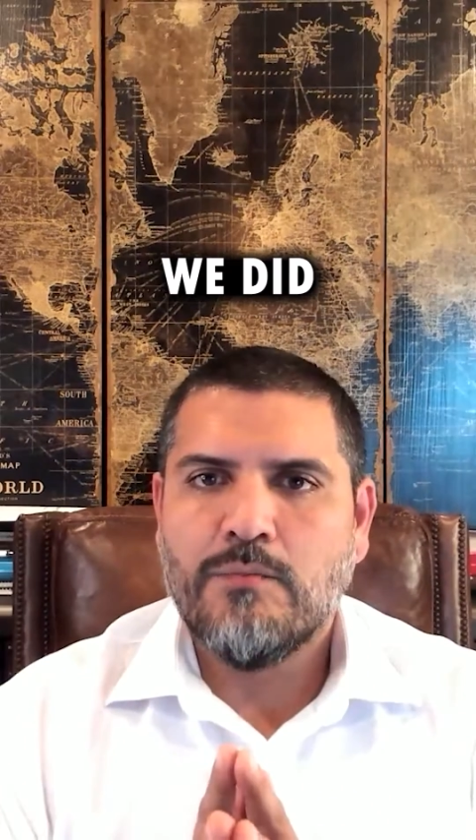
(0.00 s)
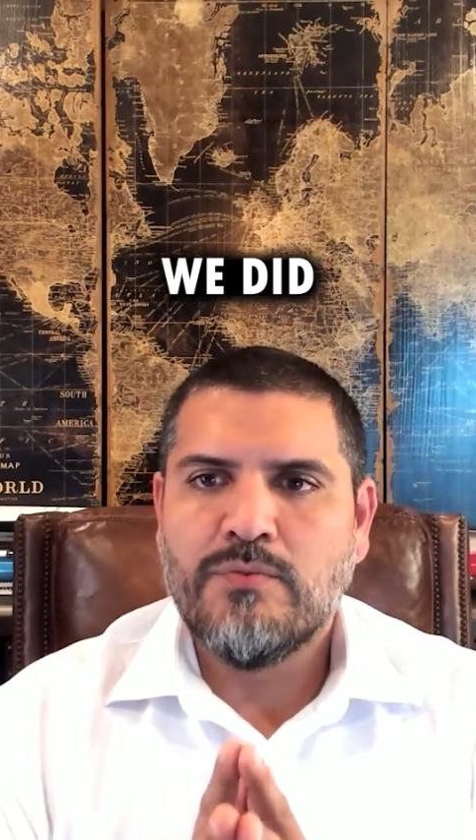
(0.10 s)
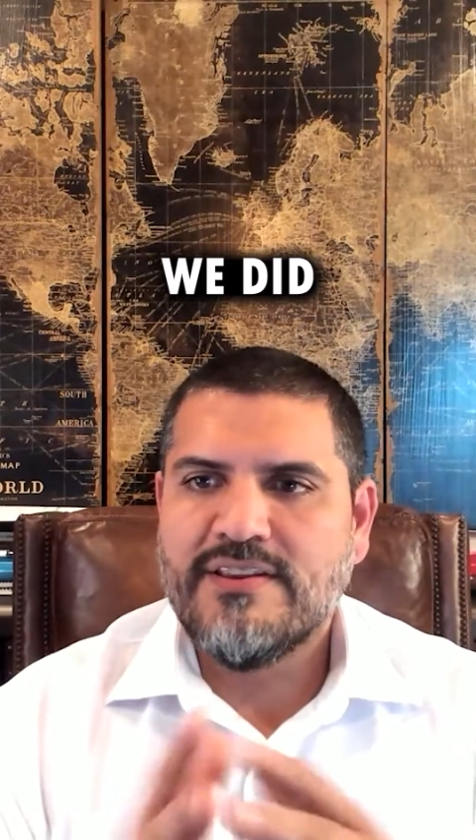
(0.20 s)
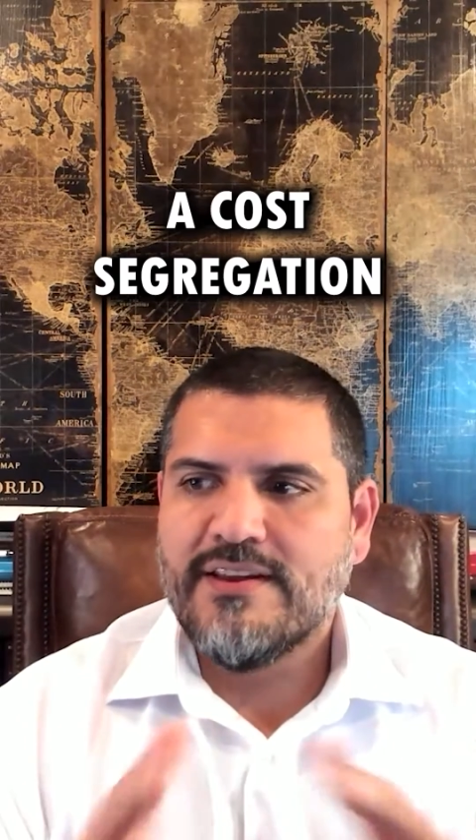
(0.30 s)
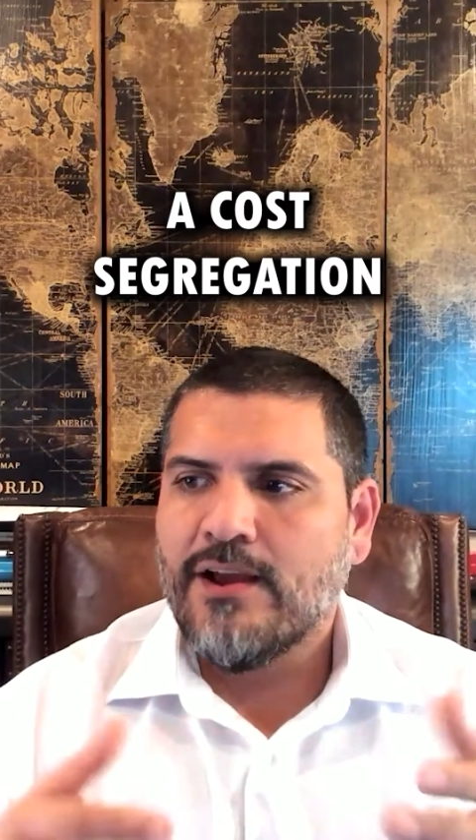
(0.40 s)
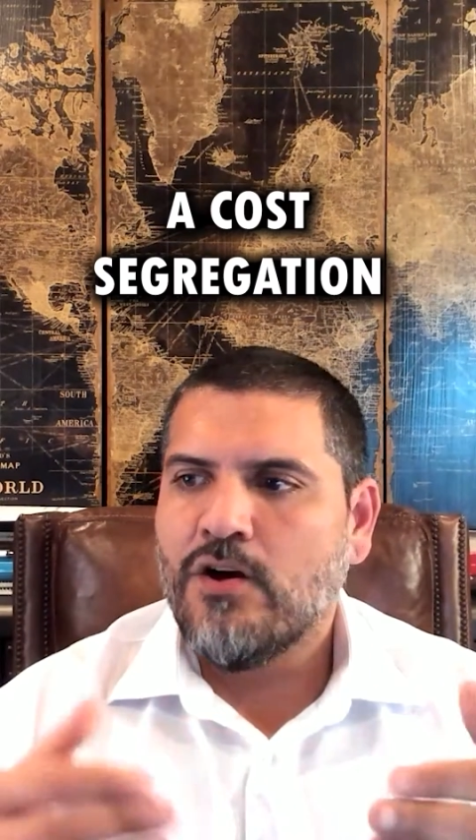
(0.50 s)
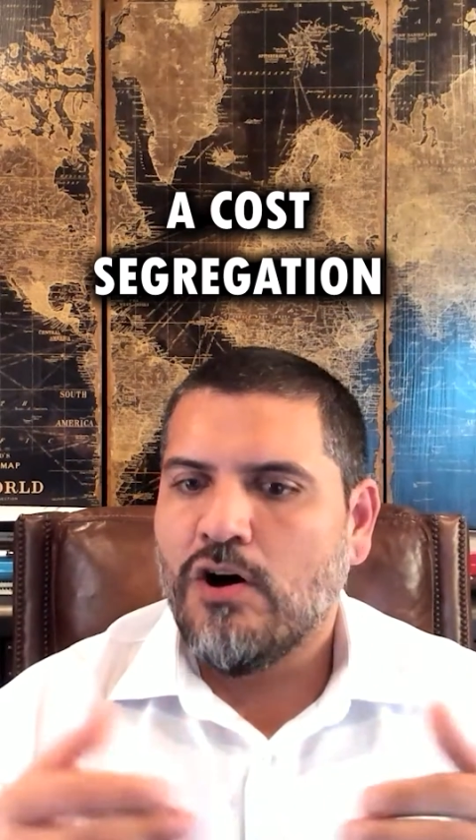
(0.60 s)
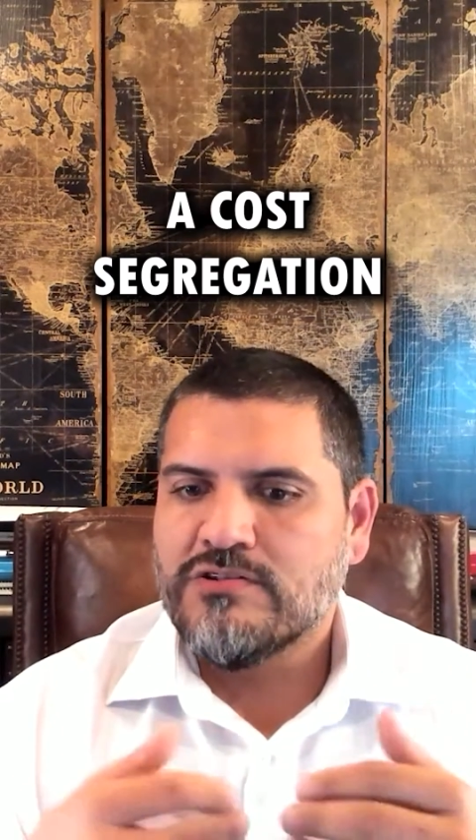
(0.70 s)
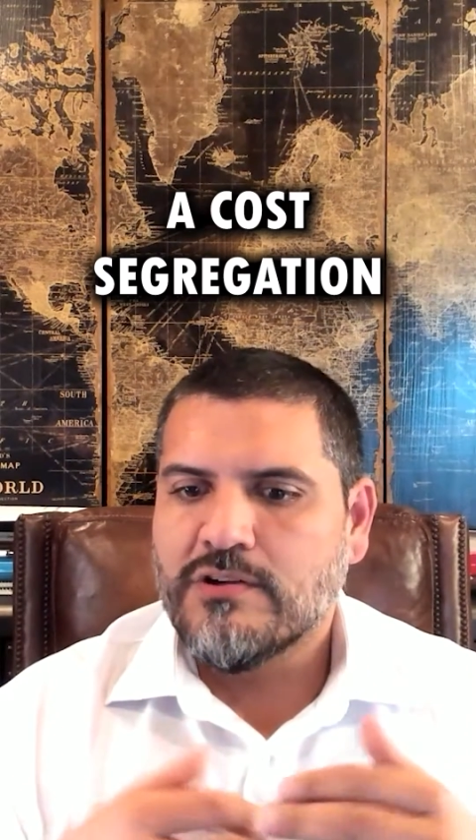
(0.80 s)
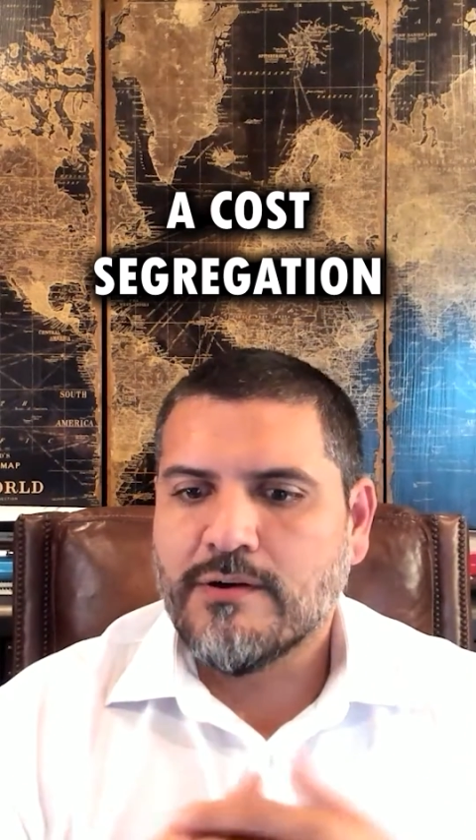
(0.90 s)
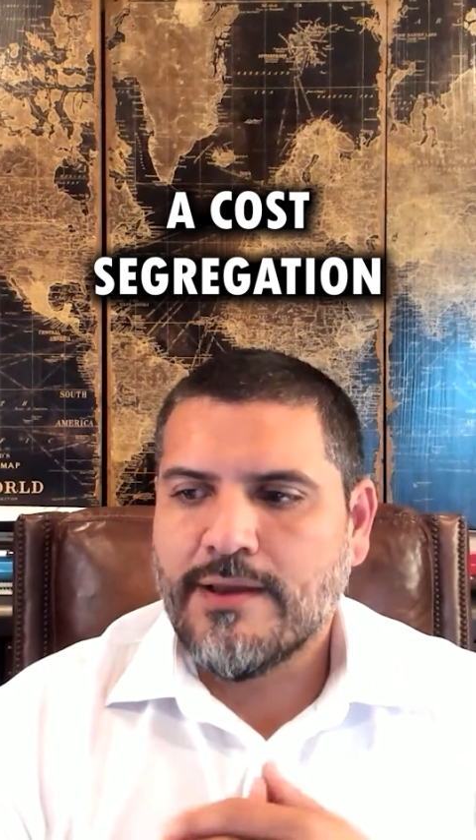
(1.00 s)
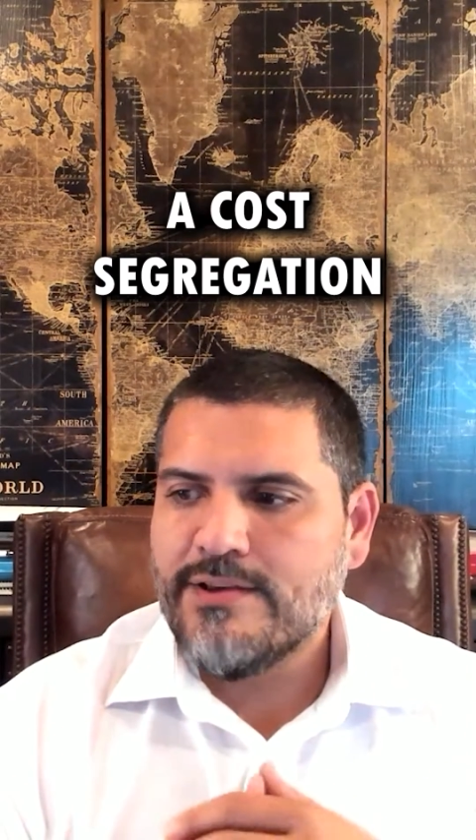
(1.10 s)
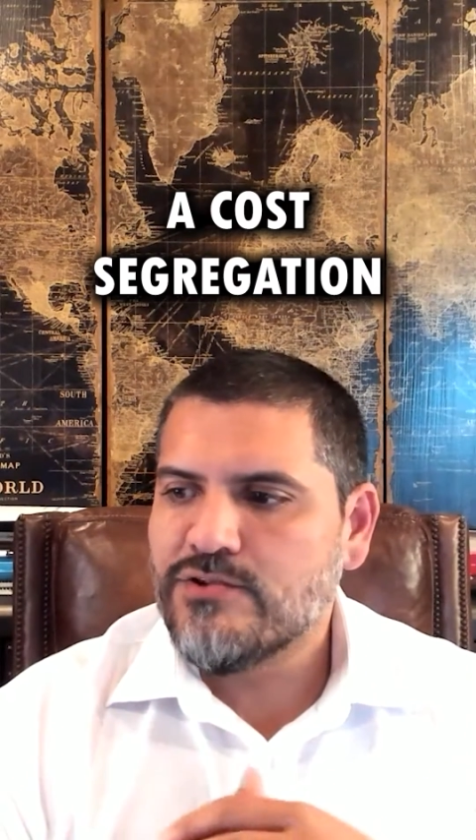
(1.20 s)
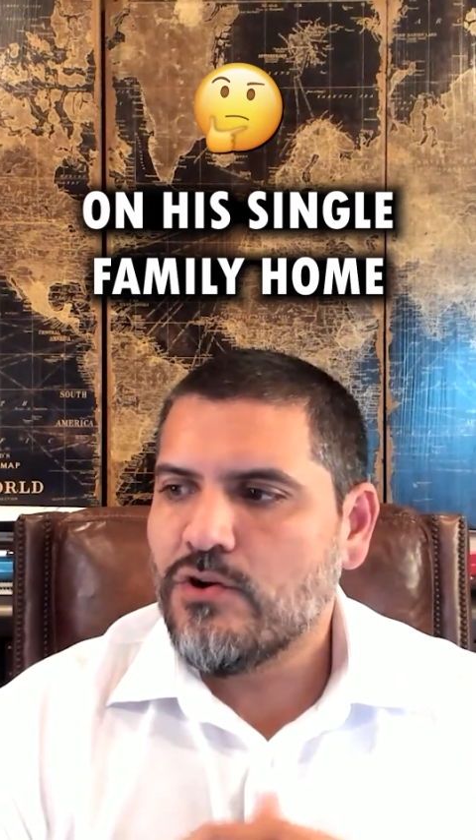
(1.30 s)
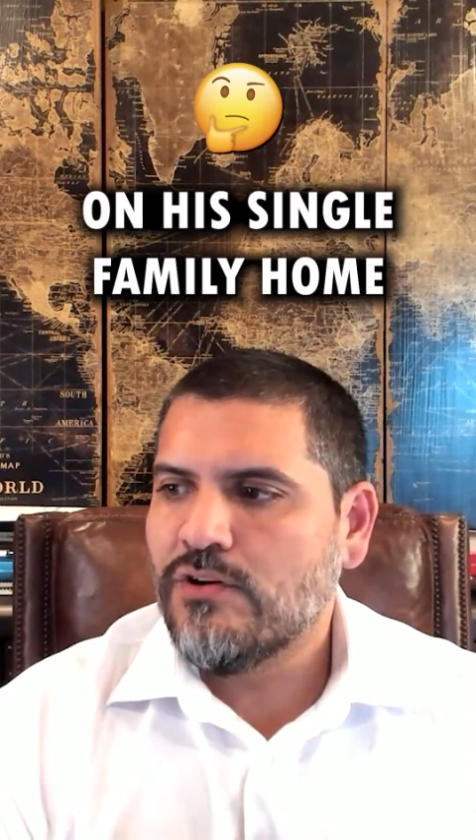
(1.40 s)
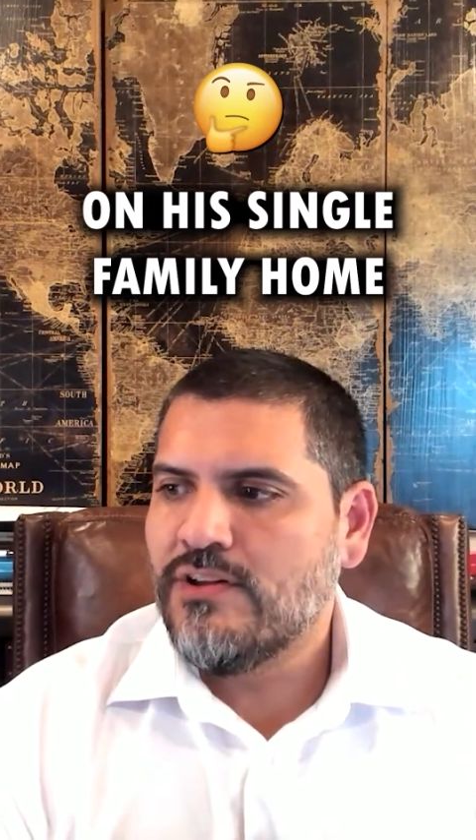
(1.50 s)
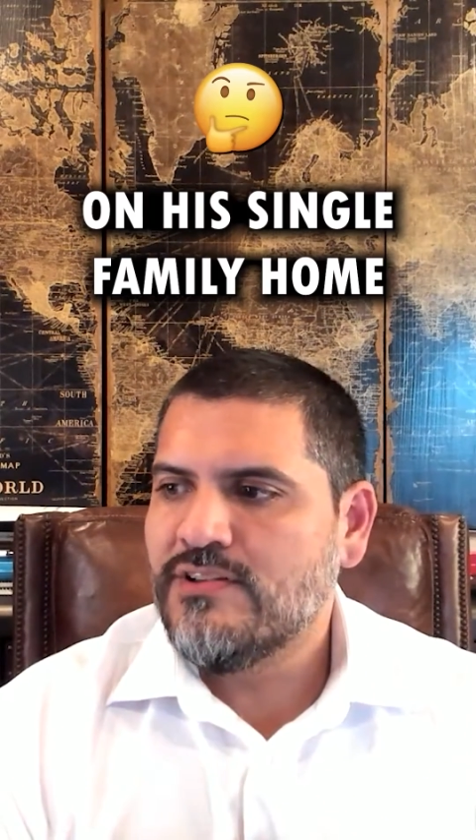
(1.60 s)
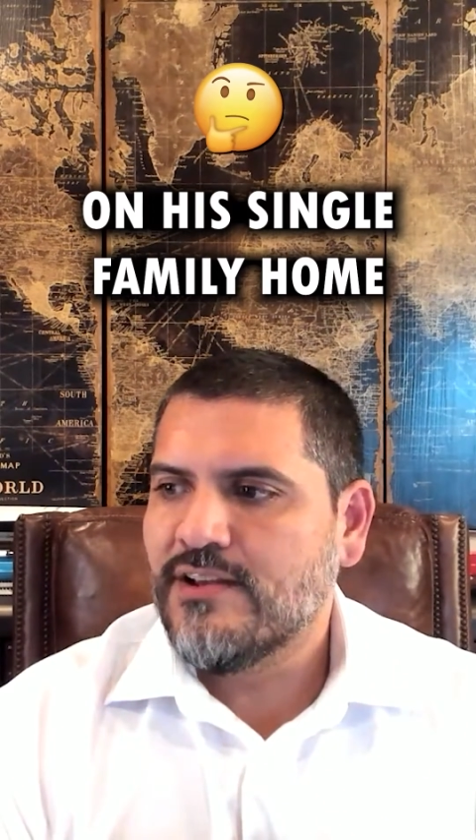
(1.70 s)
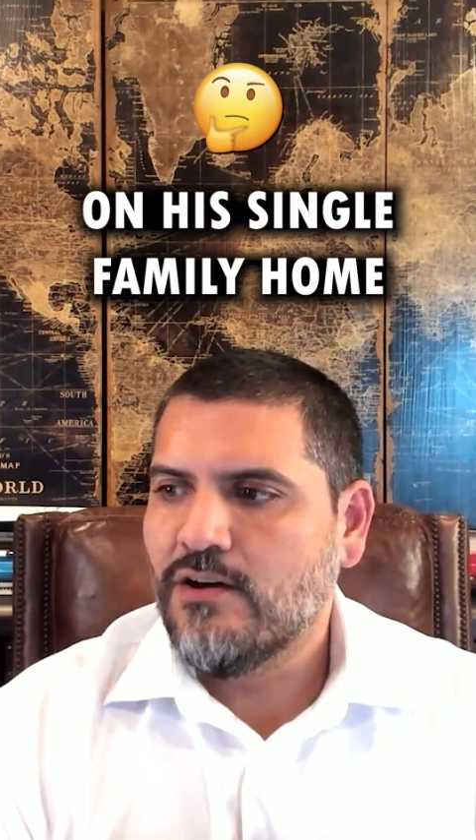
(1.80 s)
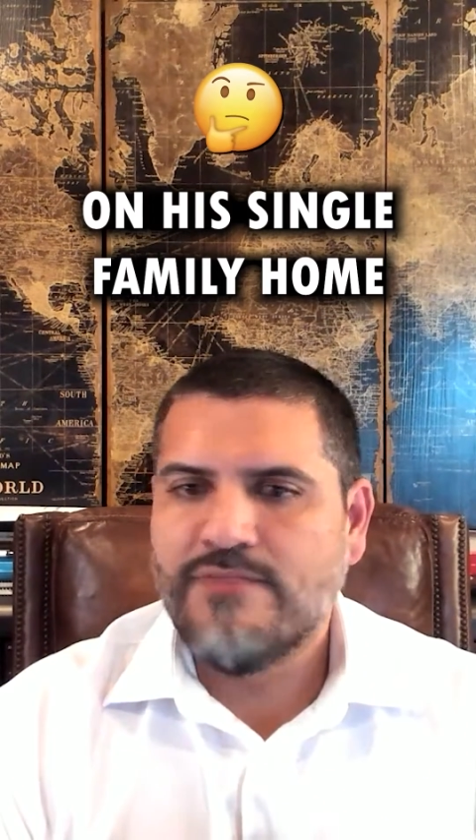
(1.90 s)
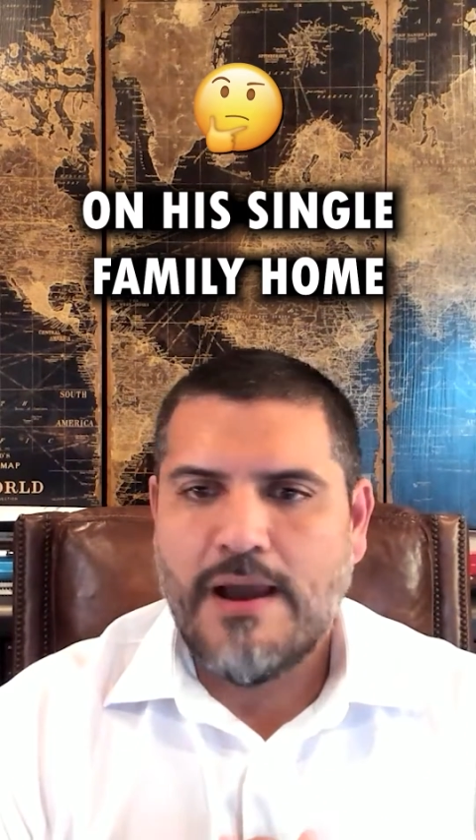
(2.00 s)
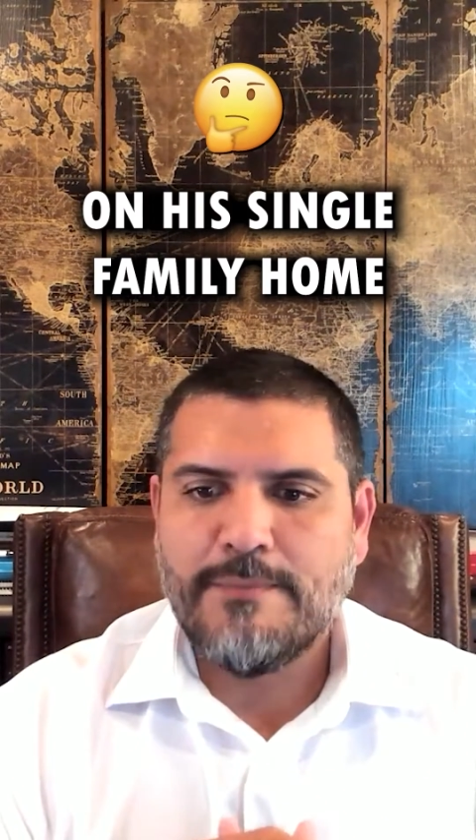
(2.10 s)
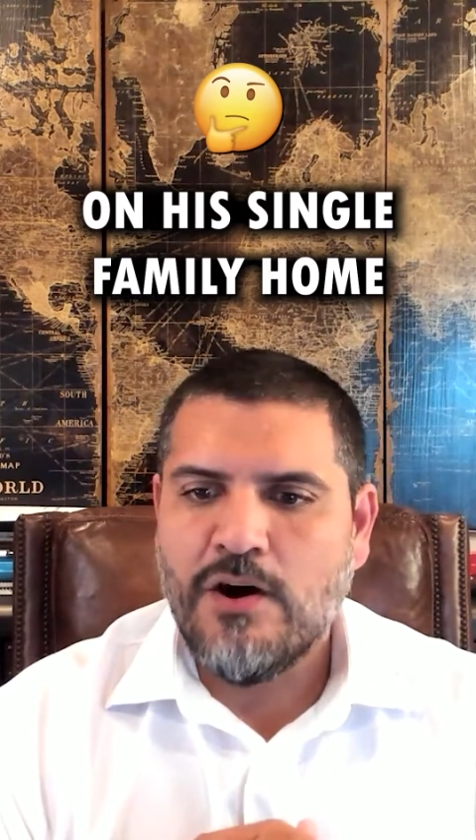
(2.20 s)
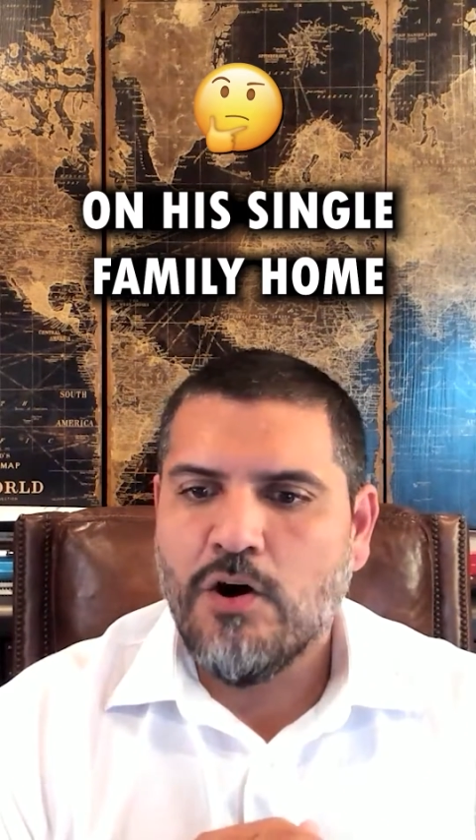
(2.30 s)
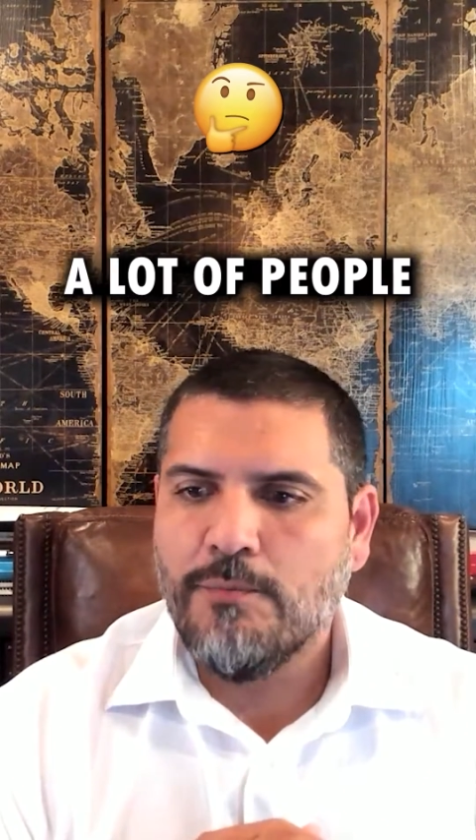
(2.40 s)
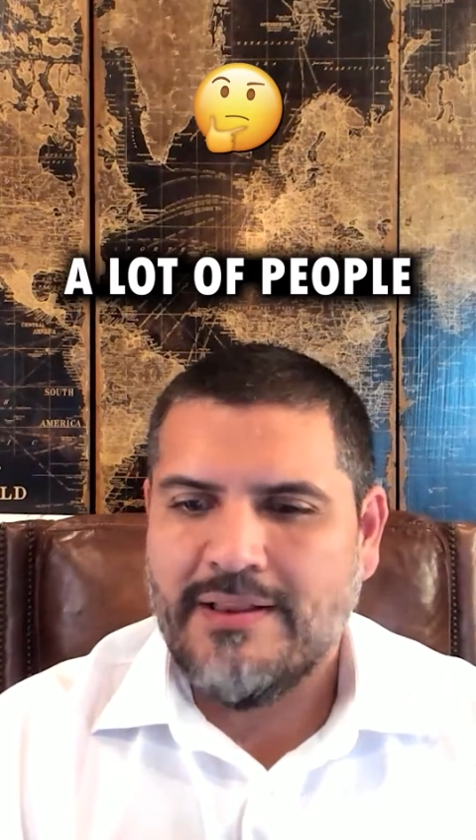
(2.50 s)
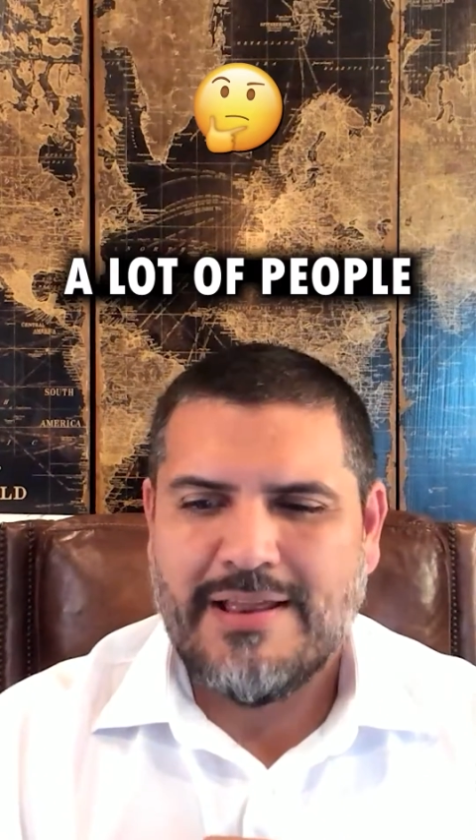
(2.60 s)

We did a cost segregation on his single family home.